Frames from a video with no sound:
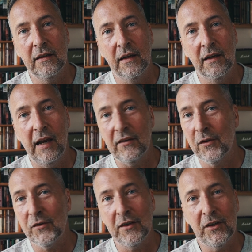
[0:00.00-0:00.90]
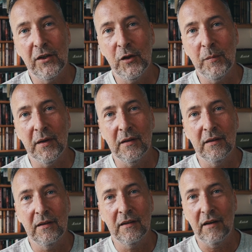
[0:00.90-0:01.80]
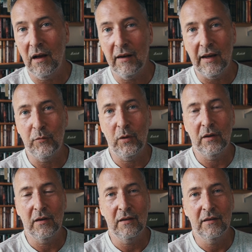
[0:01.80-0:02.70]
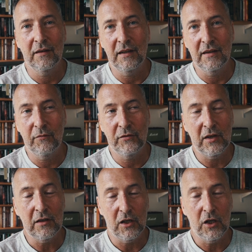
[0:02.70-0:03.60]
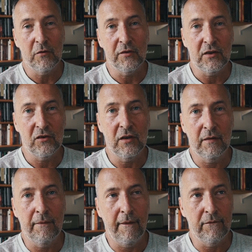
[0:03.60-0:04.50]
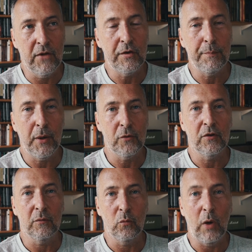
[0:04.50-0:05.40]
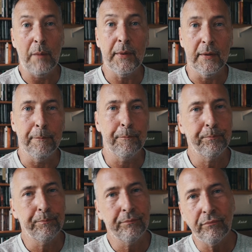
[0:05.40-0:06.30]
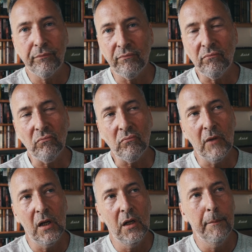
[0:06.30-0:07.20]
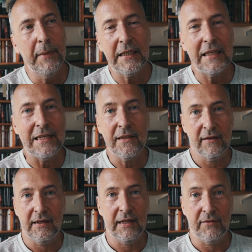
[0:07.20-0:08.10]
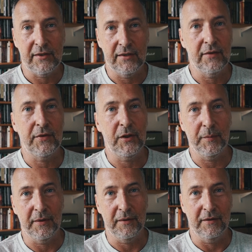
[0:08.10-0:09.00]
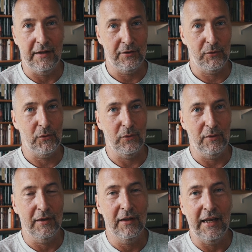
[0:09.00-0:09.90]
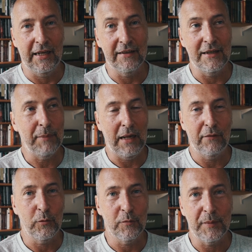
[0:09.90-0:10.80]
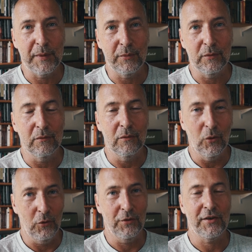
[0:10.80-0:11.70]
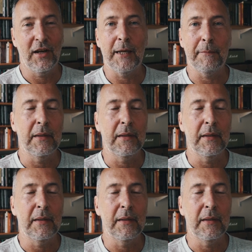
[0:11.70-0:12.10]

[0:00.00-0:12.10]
has no sense of humour. Can't have one. It, sense of humour is actually a, a very potent weapon, but it, it doesn't have a sense of humour at all and it deplatforms people all the time